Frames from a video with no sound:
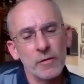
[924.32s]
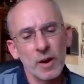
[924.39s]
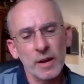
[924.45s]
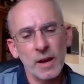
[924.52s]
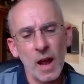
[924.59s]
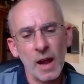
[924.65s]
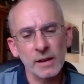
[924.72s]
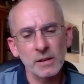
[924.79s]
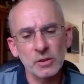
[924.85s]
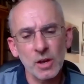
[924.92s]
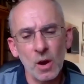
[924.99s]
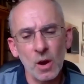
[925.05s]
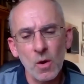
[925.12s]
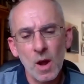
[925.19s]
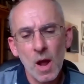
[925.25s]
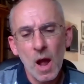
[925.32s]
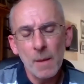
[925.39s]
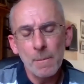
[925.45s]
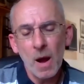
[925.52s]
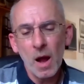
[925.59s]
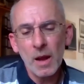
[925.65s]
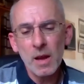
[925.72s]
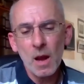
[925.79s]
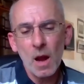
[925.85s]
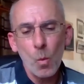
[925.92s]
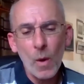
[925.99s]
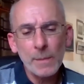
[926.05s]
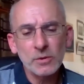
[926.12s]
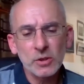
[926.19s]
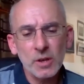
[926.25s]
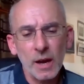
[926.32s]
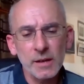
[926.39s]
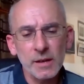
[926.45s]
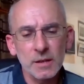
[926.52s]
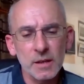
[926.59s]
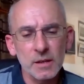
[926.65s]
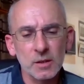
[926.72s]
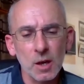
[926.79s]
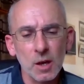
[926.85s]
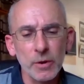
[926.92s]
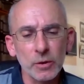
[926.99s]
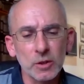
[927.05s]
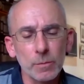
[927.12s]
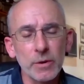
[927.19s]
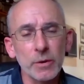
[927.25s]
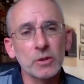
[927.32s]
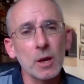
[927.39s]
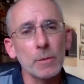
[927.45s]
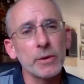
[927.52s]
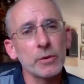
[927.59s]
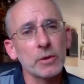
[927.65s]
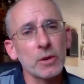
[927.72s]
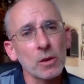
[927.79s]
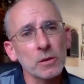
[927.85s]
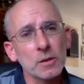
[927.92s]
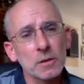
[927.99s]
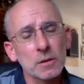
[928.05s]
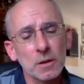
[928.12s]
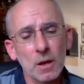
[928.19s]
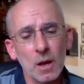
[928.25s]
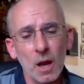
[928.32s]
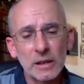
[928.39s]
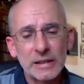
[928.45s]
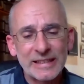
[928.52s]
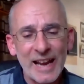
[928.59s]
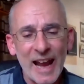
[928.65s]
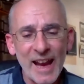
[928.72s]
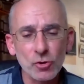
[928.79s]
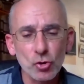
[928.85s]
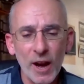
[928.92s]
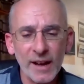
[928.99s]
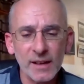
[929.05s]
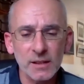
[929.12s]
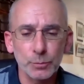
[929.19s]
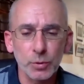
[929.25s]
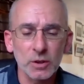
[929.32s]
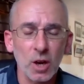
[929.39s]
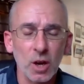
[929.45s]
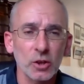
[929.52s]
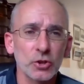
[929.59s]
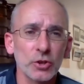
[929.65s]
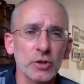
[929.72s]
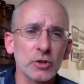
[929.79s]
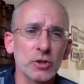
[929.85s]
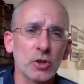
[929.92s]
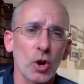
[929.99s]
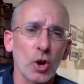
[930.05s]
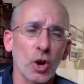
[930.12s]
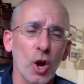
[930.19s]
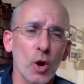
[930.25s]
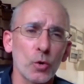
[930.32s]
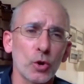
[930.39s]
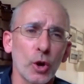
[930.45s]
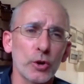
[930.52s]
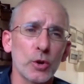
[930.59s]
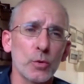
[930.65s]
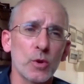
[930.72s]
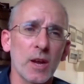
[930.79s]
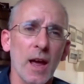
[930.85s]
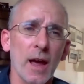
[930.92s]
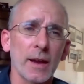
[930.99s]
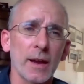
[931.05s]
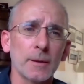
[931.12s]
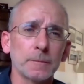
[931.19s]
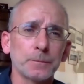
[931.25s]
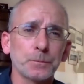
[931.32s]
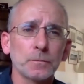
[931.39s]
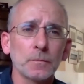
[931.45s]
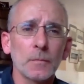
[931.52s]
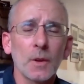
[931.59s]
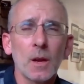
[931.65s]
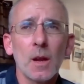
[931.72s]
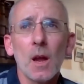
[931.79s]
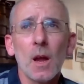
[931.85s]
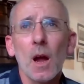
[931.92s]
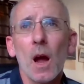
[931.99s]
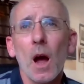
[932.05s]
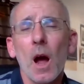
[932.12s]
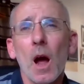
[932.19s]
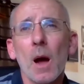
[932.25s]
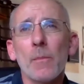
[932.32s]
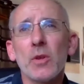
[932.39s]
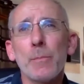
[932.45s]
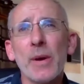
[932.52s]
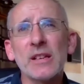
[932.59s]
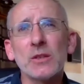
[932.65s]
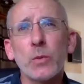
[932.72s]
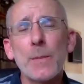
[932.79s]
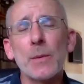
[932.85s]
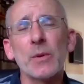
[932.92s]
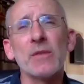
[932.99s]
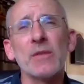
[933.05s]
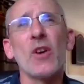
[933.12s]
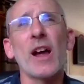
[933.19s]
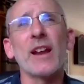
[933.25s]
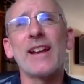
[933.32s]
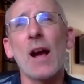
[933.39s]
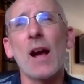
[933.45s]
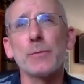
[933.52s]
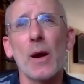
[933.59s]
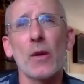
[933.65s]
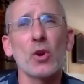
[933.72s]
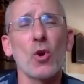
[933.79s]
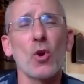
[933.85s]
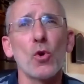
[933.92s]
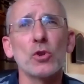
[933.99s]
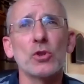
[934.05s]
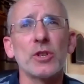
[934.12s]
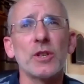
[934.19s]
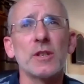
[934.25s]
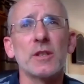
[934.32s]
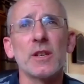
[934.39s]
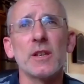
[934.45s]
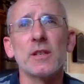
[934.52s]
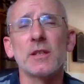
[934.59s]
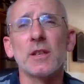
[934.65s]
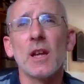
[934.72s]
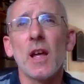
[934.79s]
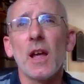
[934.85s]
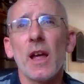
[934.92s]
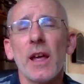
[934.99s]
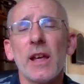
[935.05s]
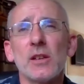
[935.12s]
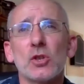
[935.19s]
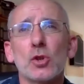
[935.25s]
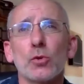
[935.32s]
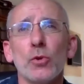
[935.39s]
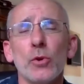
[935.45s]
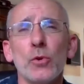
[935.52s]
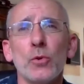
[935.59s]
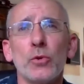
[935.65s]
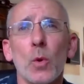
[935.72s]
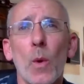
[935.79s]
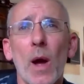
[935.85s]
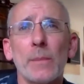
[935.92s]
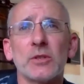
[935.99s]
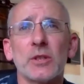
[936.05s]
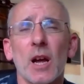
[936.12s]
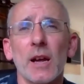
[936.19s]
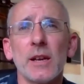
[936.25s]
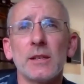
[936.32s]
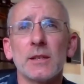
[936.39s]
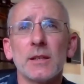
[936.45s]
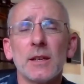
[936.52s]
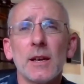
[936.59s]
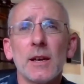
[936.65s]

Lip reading: very kind. So my website is www.directproductions.co.uk. The best way people can find out about the courses is through the website,